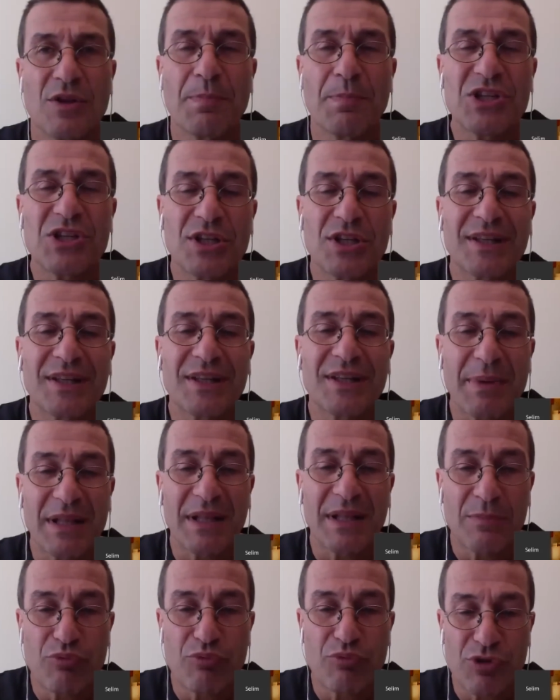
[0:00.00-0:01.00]
patient
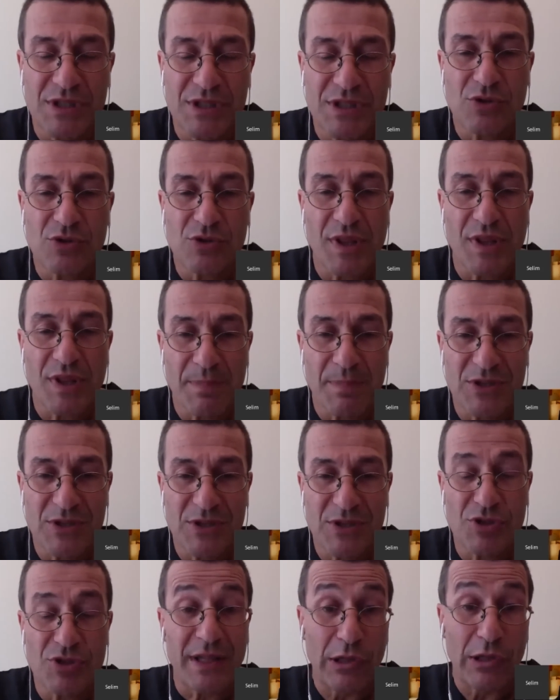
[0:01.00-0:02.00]
typically presents with
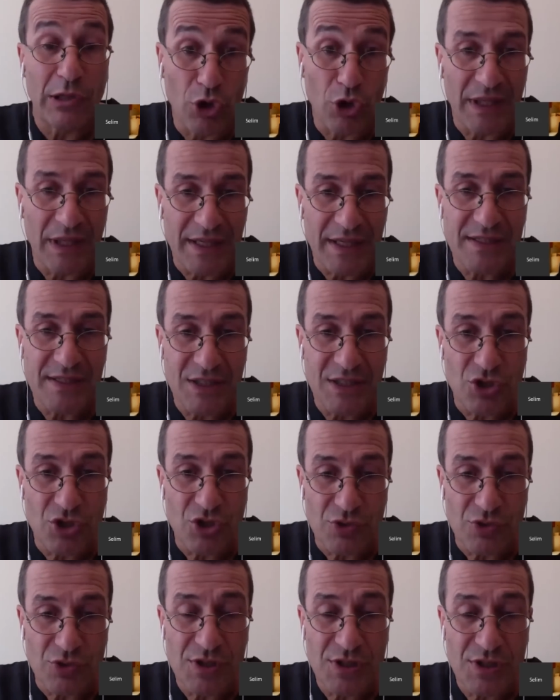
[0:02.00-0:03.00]
episodes that look like
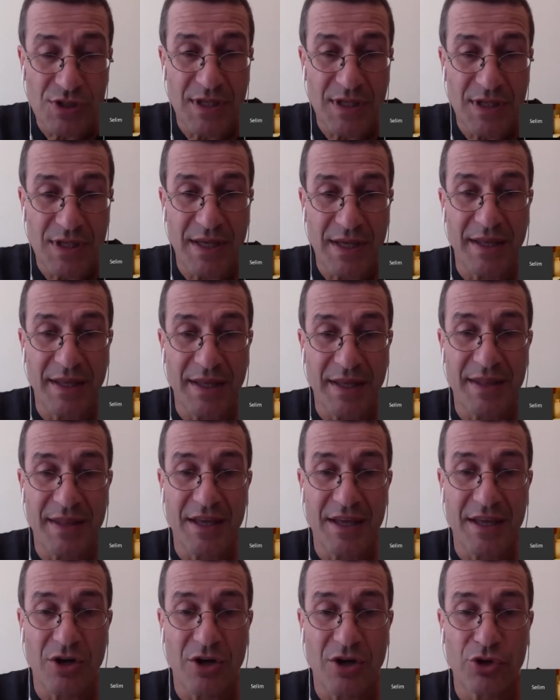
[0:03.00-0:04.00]
seizures, and
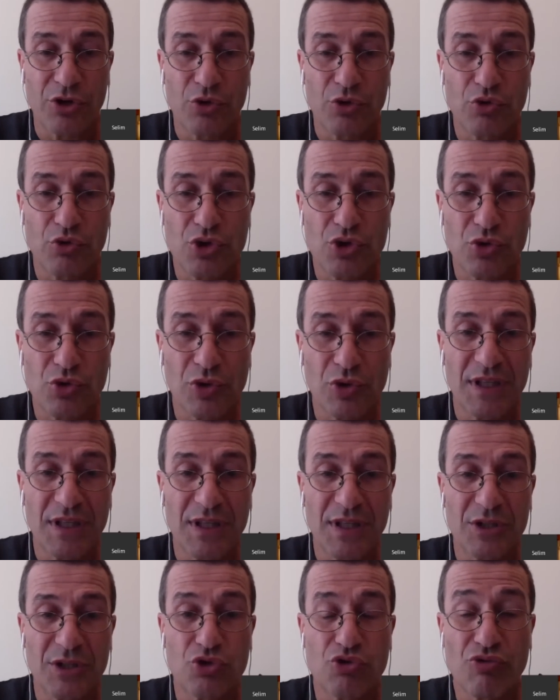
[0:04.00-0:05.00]
they are
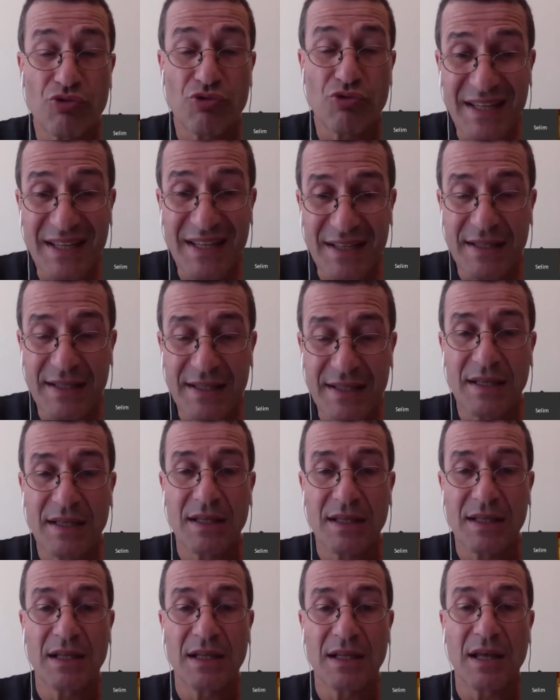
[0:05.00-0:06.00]
usually treated
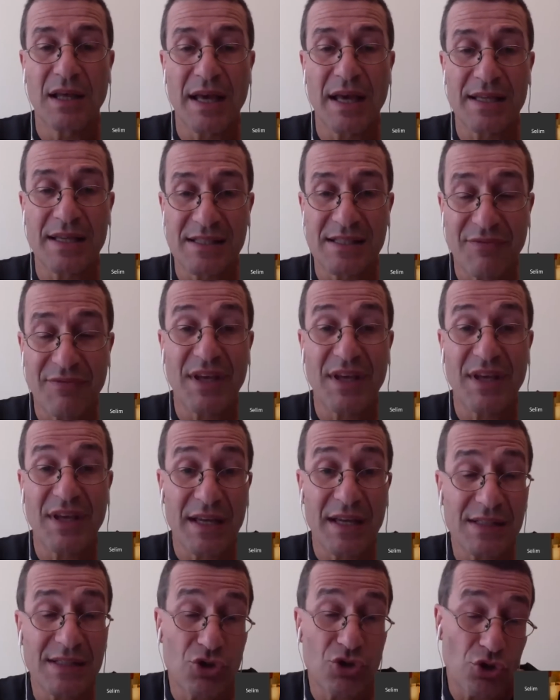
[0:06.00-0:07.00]
as if they
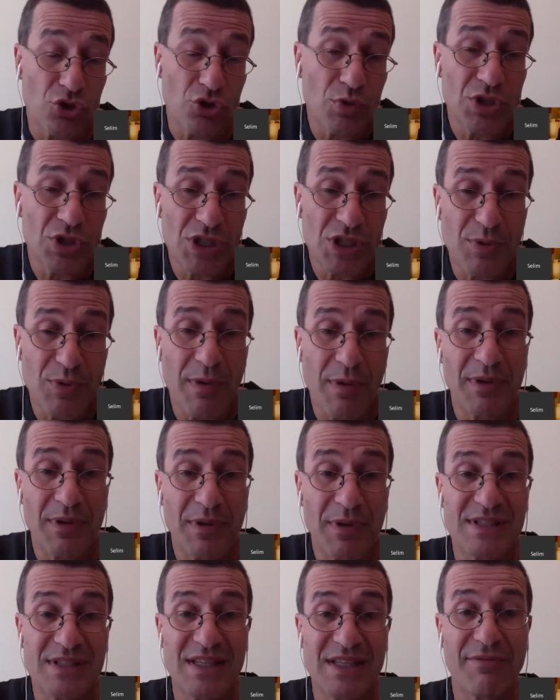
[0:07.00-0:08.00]
had seizures, which is probably
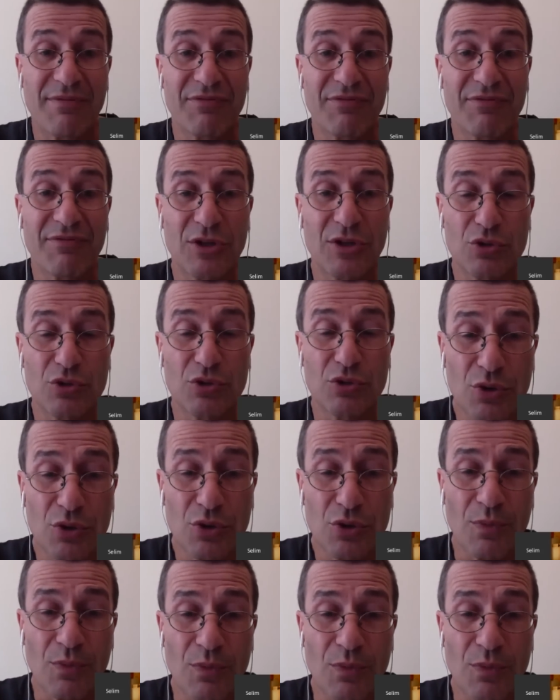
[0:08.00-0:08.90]
the safe thing to do.